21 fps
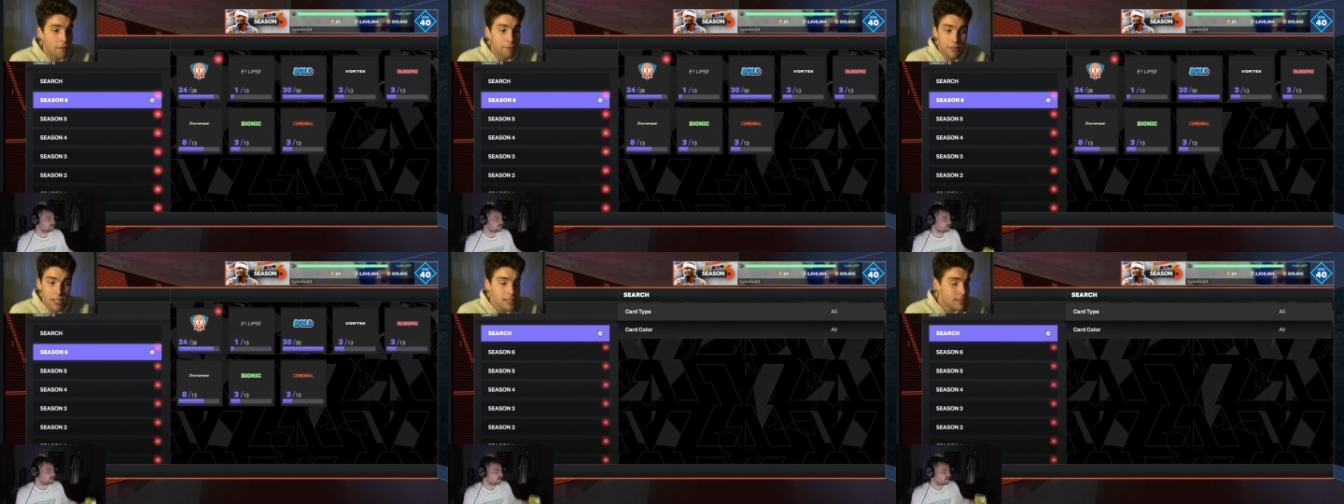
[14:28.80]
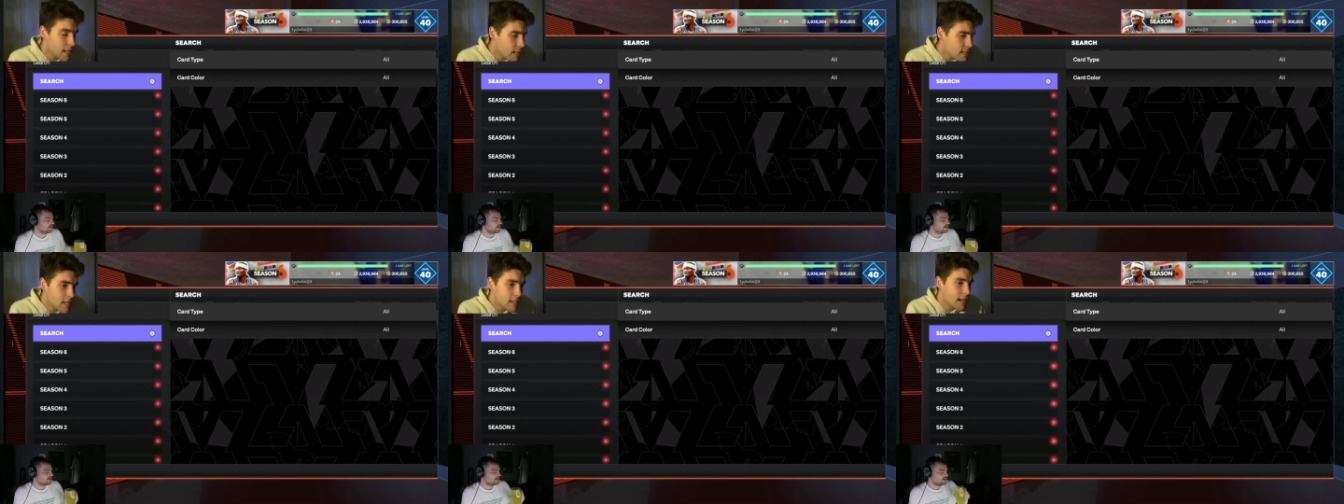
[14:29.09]
I,
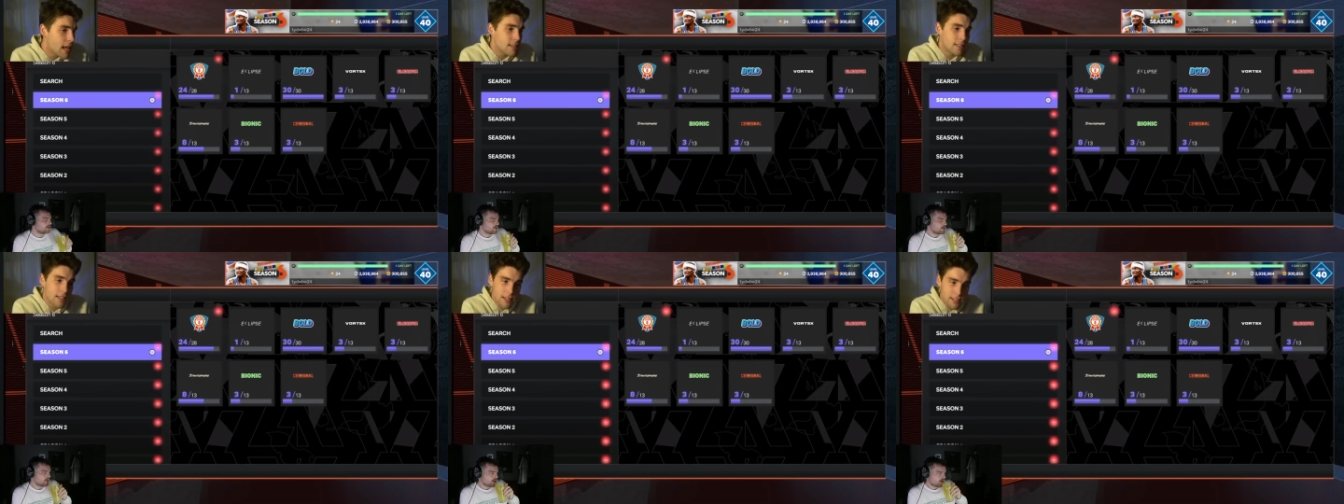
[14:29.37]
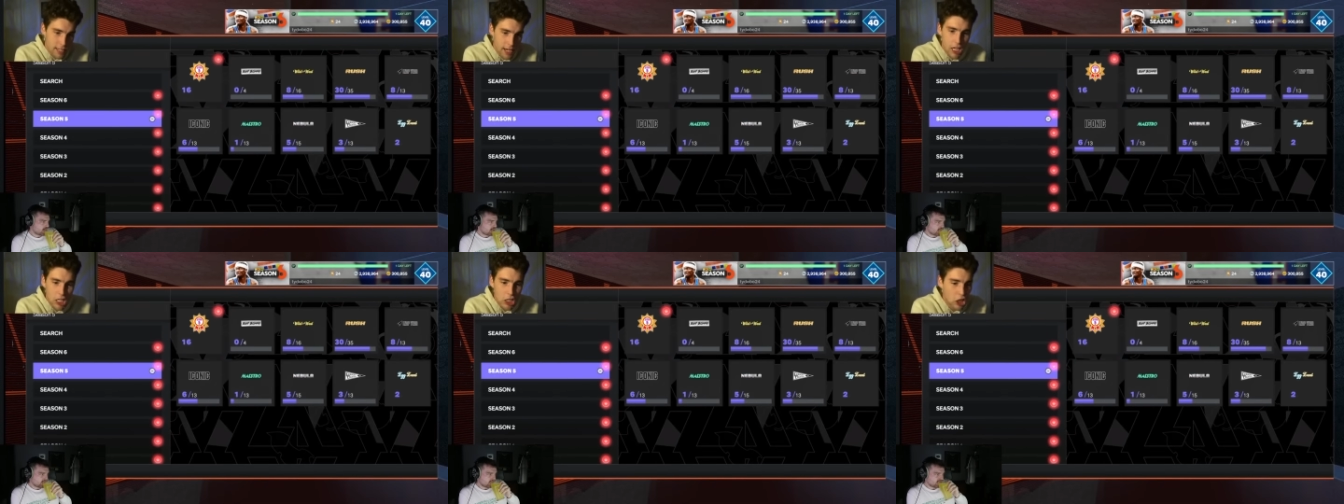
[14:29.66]
this isn't
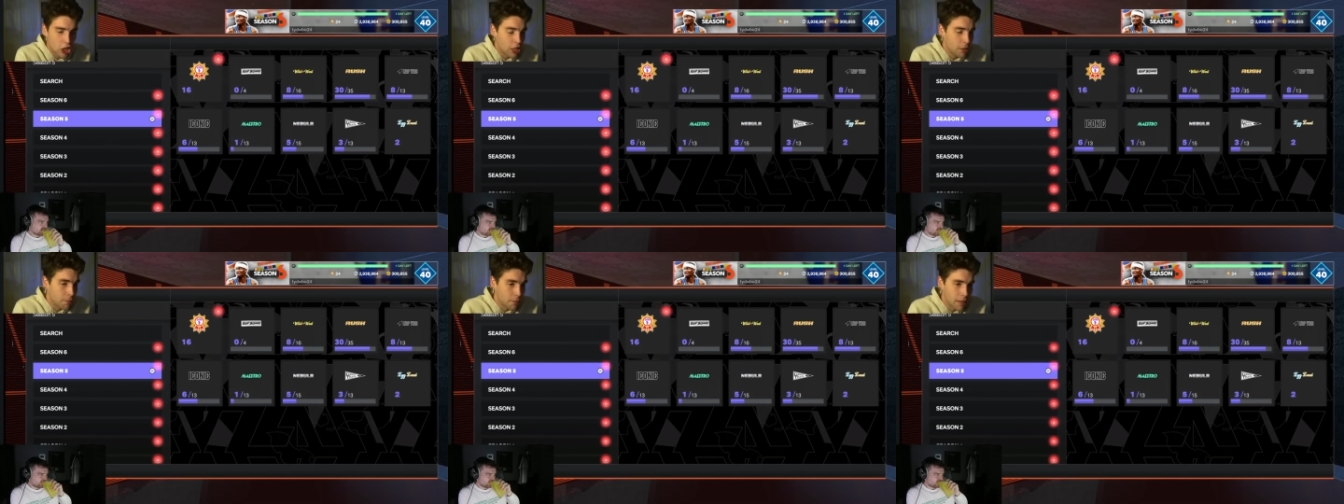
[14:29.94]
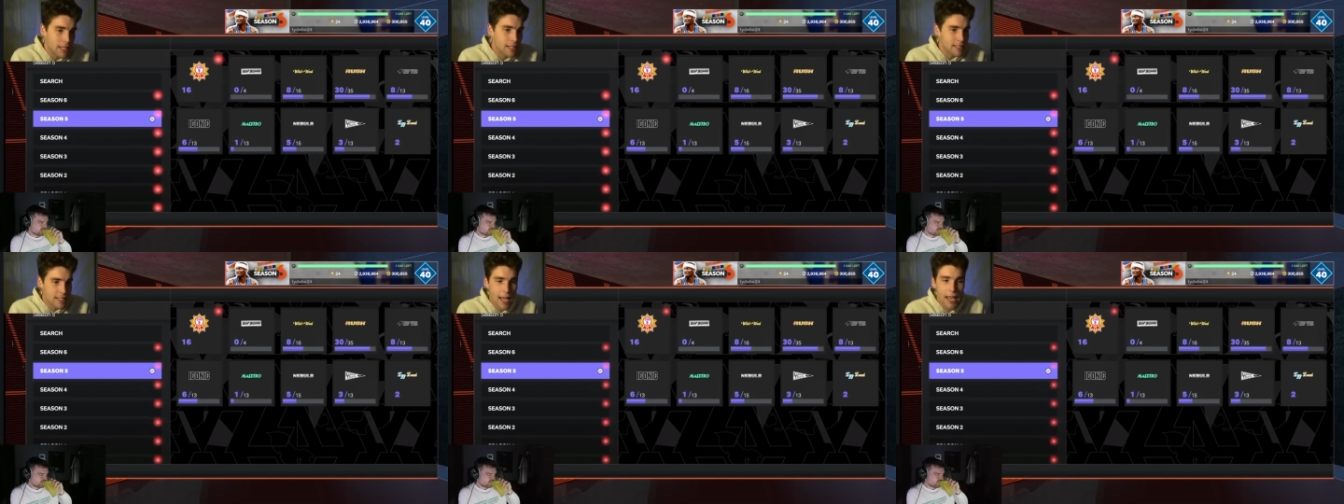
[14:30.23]
necessarily
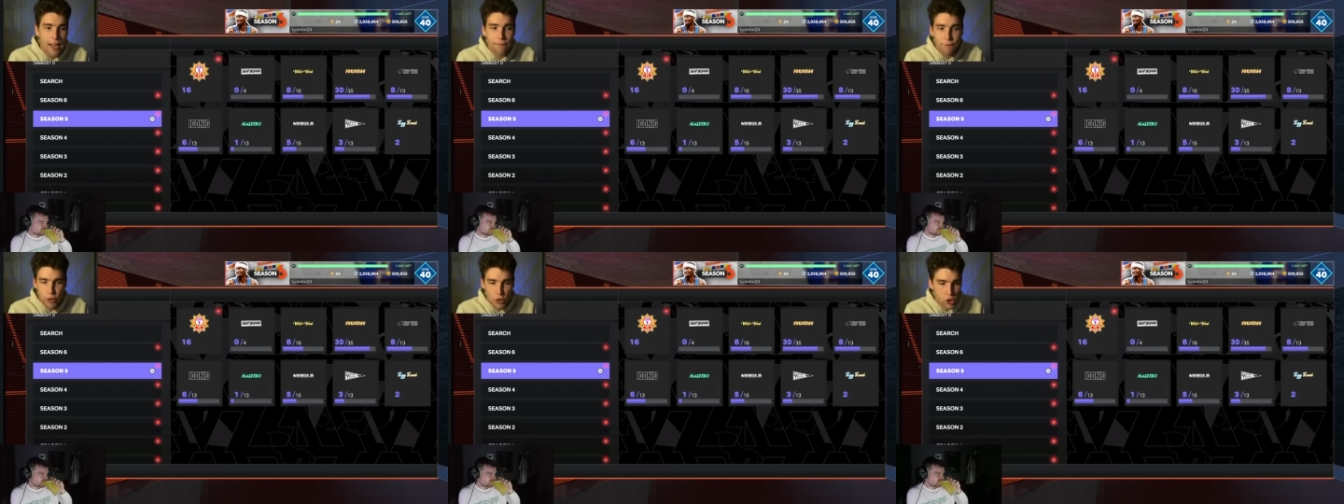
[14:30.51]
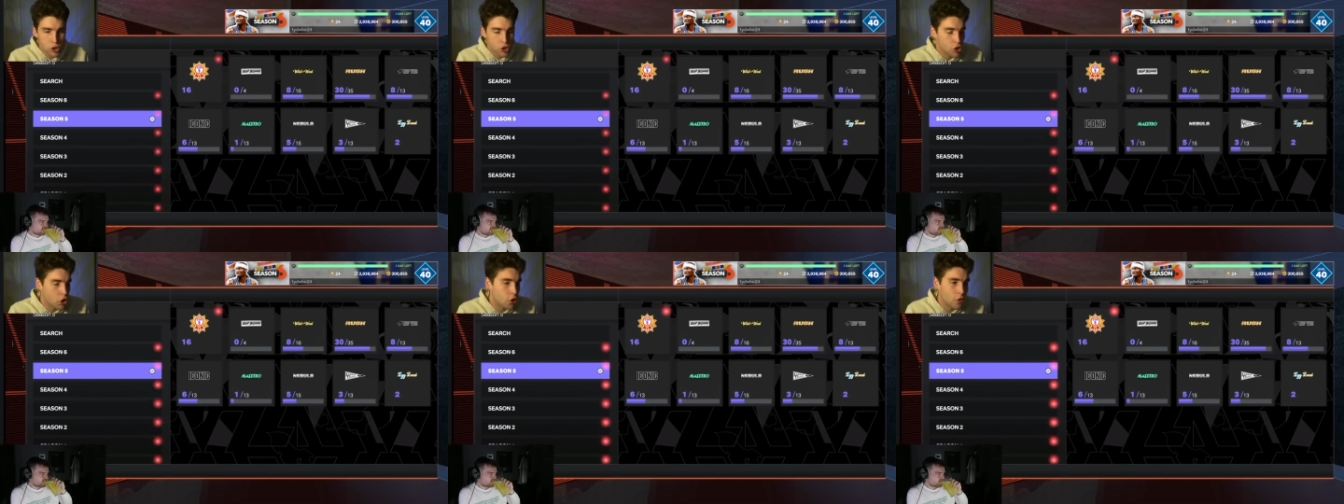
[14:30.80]
me saying for
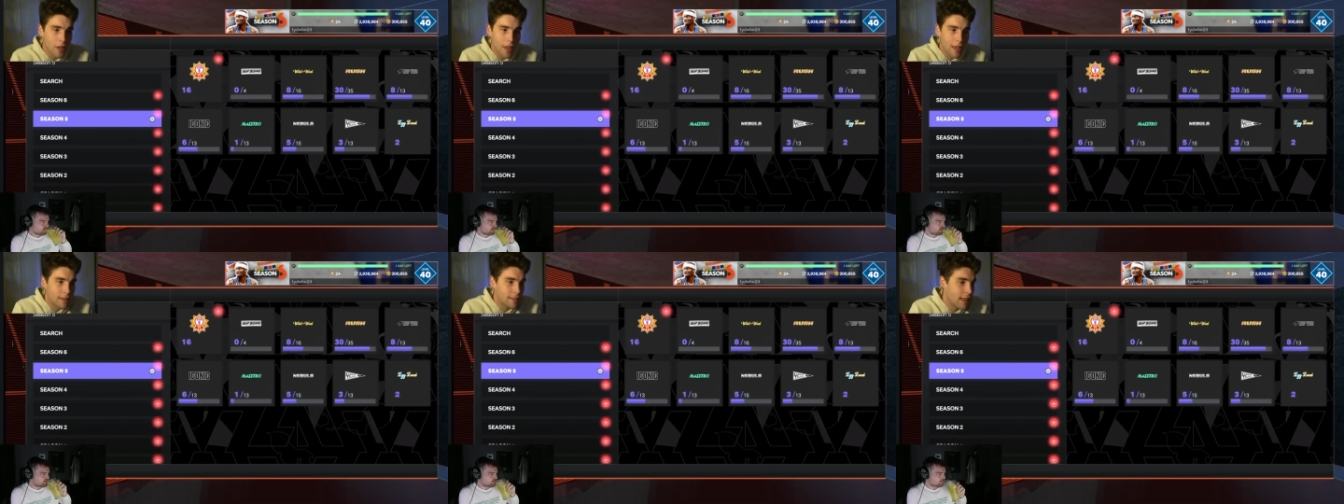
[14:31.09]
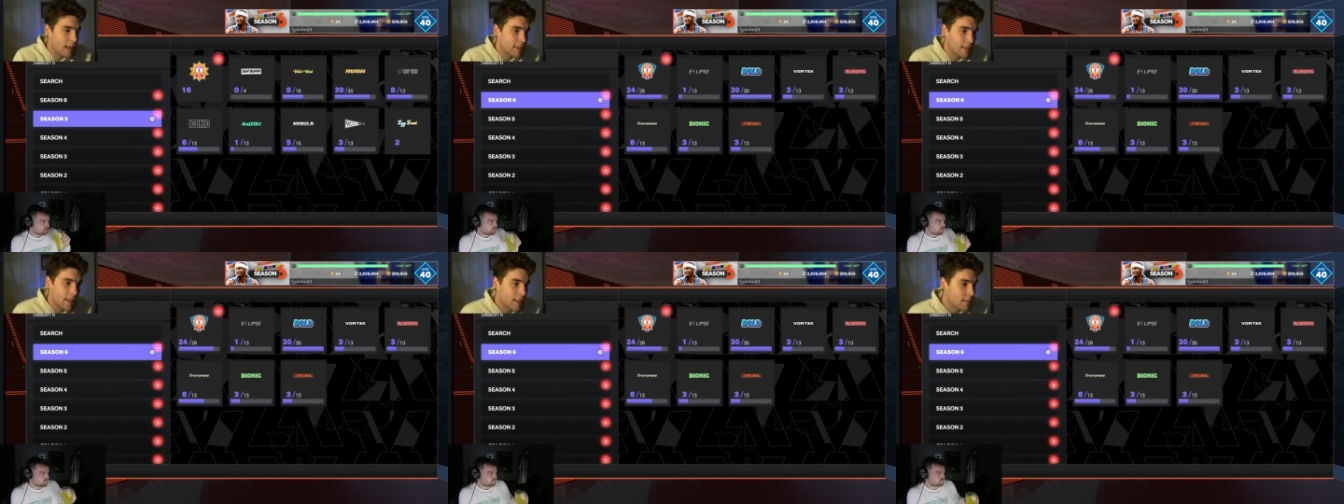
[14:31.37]
sure that
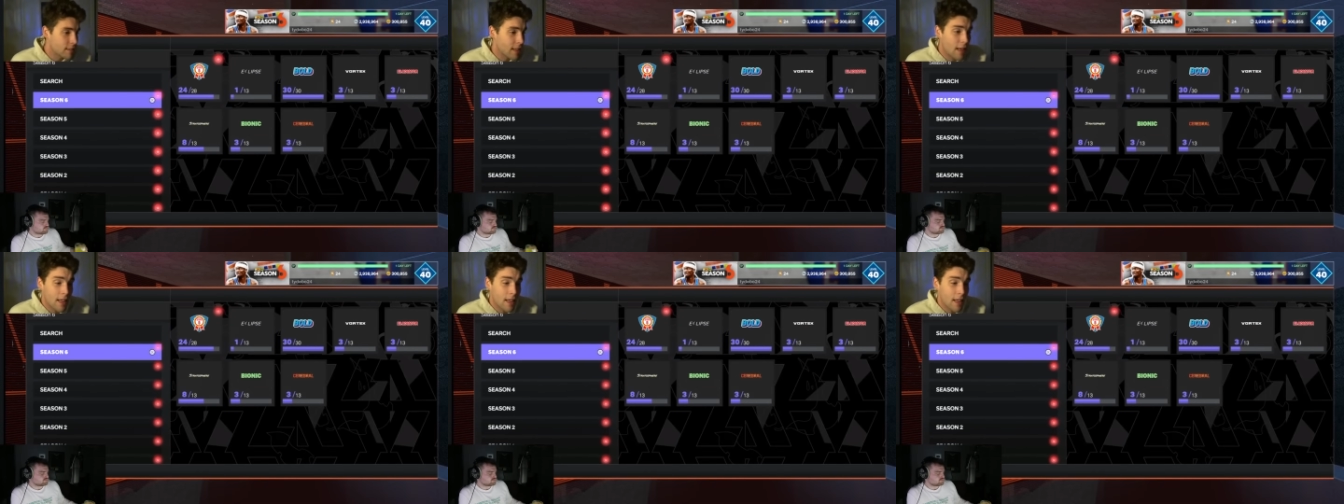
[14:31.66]
that that,